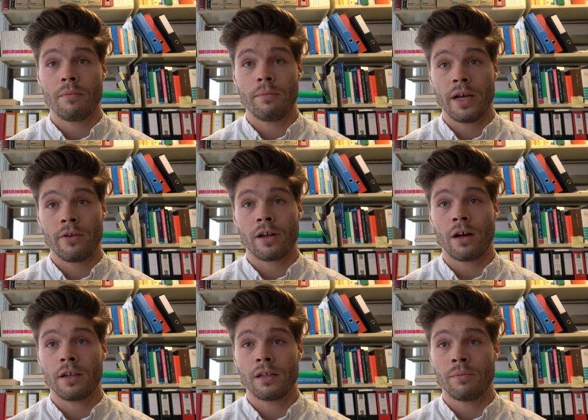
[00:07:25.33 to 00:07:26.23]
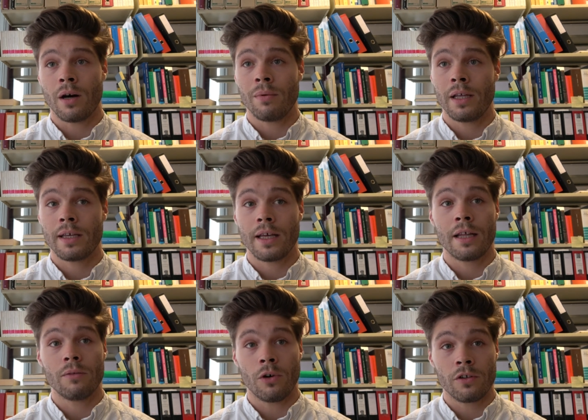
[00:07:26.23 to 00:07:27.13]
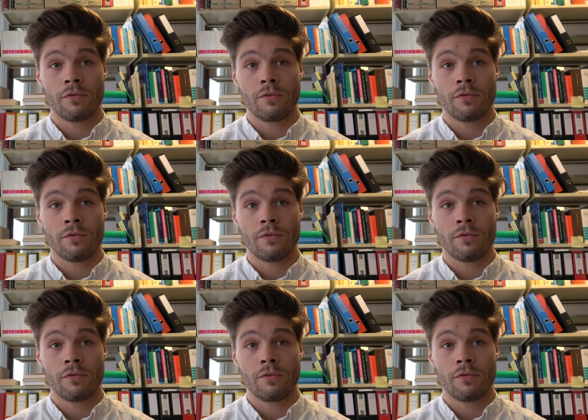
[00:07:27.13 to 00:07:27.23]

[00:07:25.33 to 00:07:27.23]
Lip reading: bear a gun in public and was a